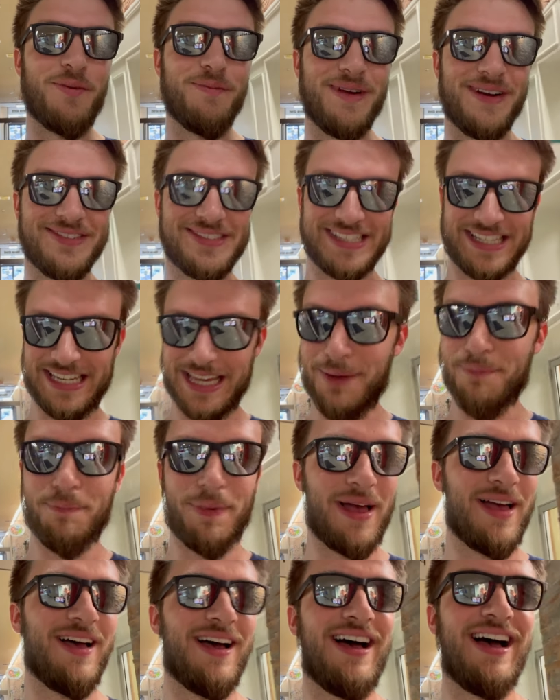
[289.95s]
And I was like, "Yep,
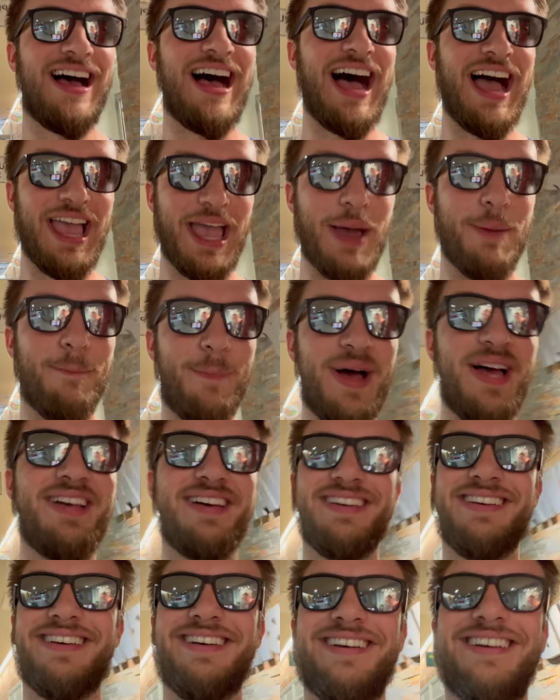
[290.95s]
I am."
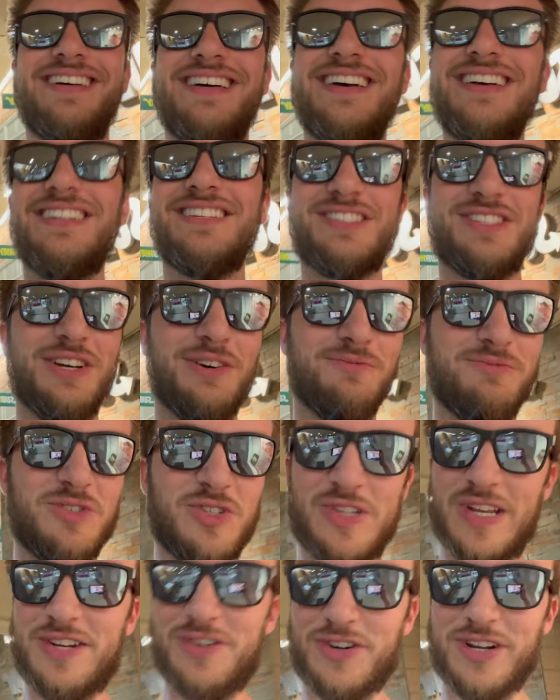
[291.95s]
So I'm
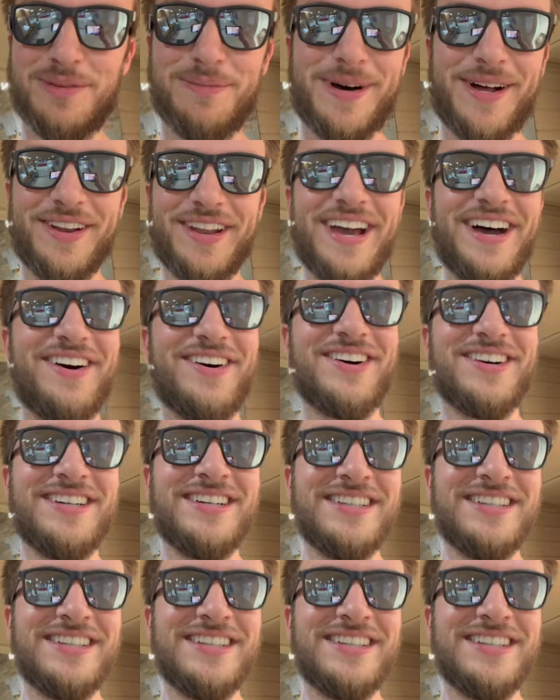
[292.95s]
just entering the mall now.